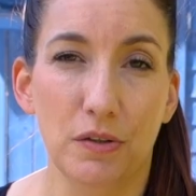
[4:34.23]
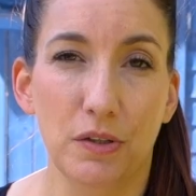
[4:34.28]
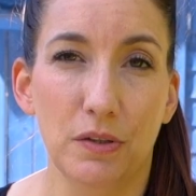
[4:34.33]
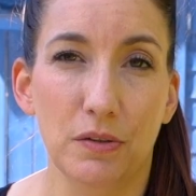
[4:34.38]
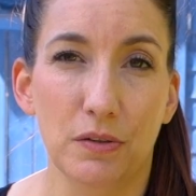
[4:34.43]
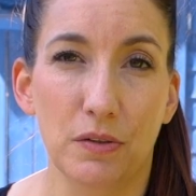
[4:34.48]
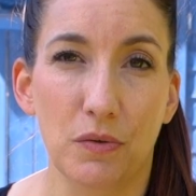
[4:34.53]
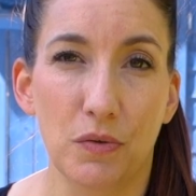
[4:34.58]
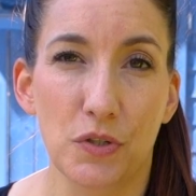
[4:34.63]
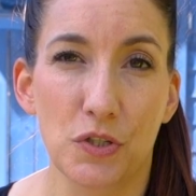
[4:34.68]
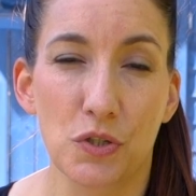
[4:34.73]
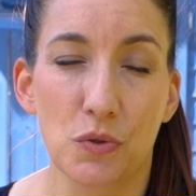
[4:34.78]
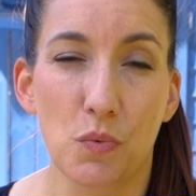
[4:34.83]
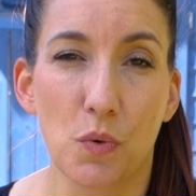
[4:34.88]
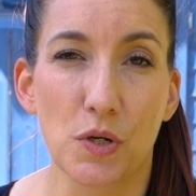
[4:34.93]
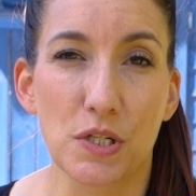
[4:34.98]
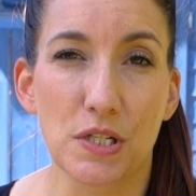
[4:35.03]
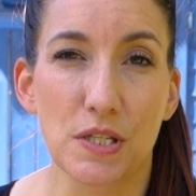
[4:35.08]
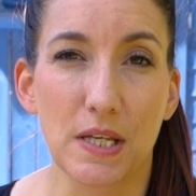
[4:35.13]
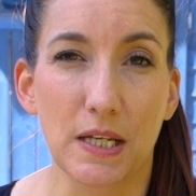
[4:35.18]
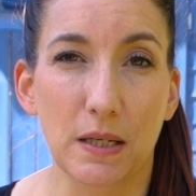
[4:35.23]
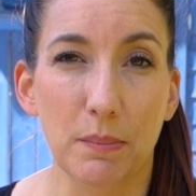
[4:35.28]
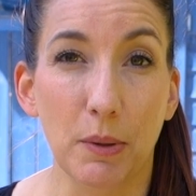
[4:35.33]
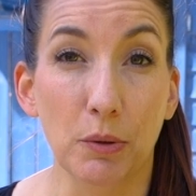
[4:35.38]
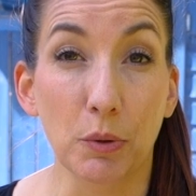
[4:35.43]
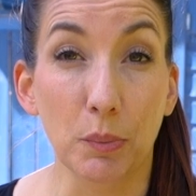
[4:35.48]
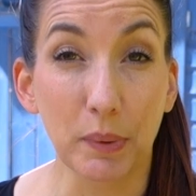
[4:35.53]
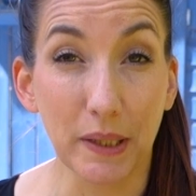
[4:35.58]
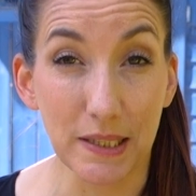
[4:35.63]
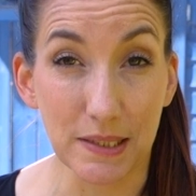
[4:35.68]
you're going to want to think
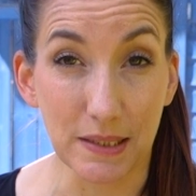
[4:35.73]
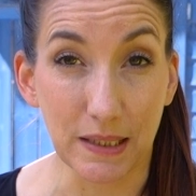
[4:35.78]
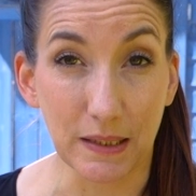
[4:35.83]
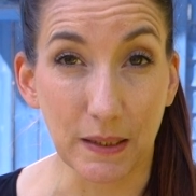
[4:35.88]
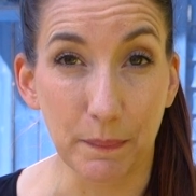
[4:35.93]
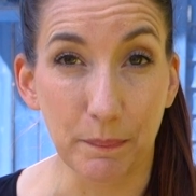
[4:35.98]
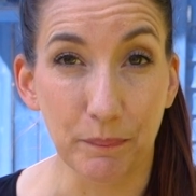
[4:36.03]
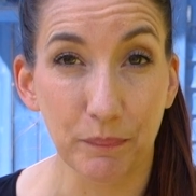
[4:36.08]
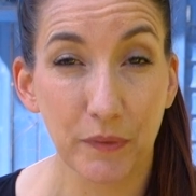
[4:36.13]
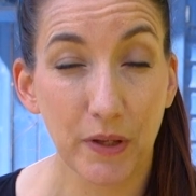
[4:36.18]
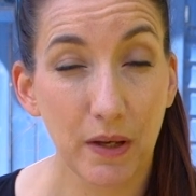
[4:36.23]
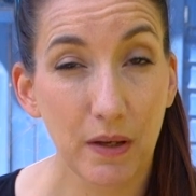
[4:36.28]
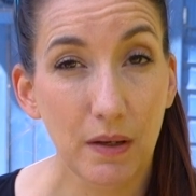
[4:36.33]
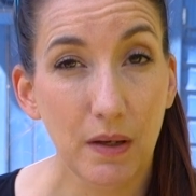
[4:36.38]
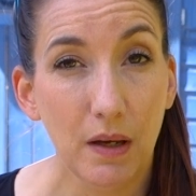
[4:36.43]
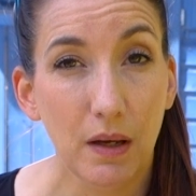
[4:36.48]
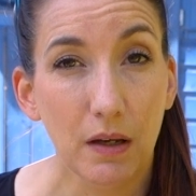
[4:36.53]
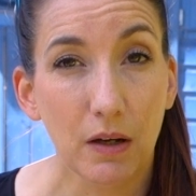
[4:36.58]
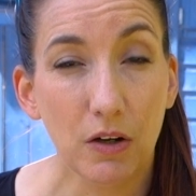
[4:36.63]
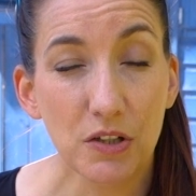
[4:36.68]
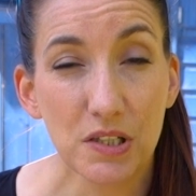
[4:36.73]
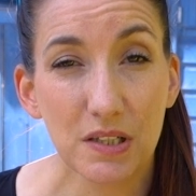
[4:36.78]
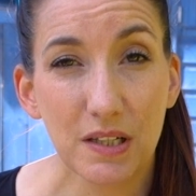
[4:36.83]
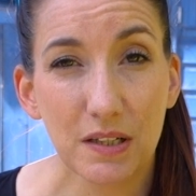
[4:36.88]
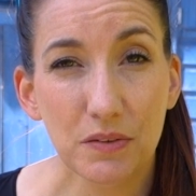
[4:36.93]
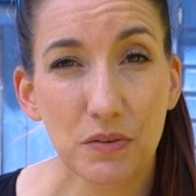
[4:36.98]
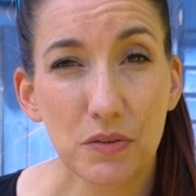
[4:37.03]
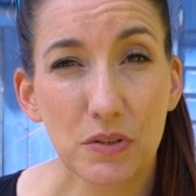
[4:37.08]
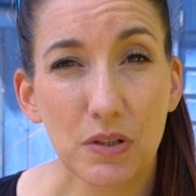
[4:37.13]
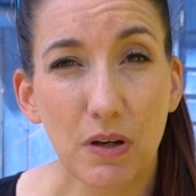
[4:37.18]
about replacing them.
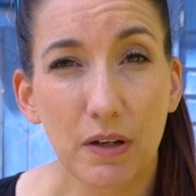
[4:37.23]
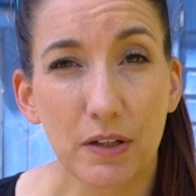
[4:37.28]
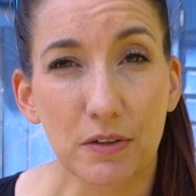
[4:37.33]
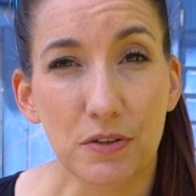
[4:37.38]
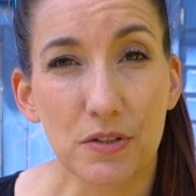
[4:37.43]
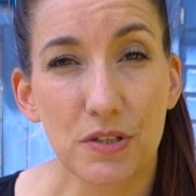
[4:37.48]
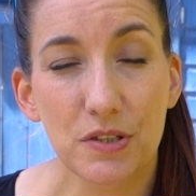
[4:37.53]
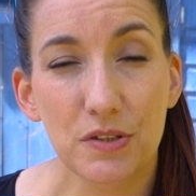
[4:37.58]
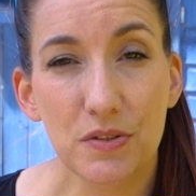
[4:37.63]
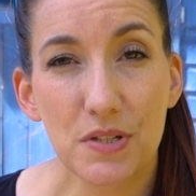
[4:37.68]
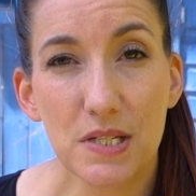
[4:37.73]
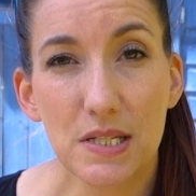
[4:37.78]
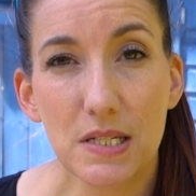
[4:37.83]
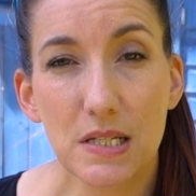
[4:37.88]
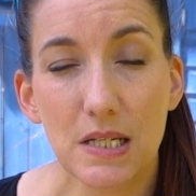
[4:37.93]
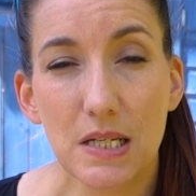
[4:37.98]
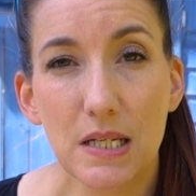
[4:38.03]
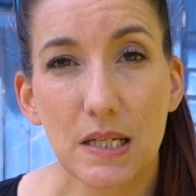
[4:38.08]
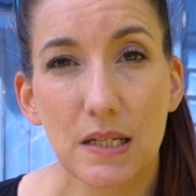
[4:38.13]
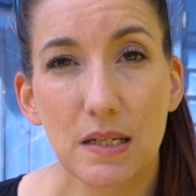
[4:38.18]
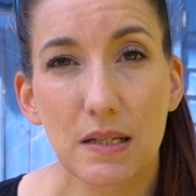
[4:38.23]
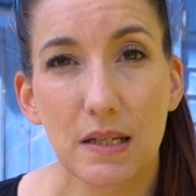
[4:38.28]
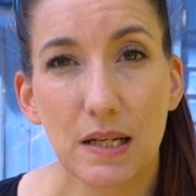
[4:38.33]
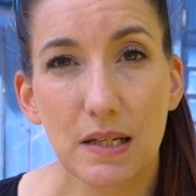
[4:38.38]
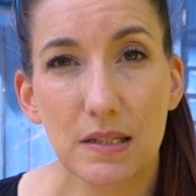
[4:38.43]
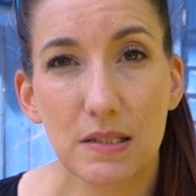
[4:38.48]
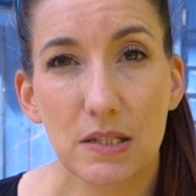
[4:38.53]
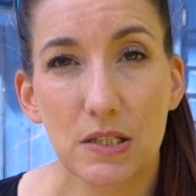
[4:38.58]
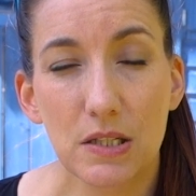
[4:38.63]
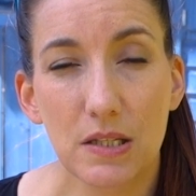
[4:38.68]
Continental tires, you'll see
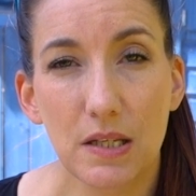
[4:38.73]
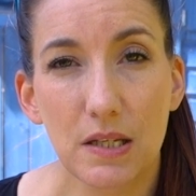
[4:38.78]
next to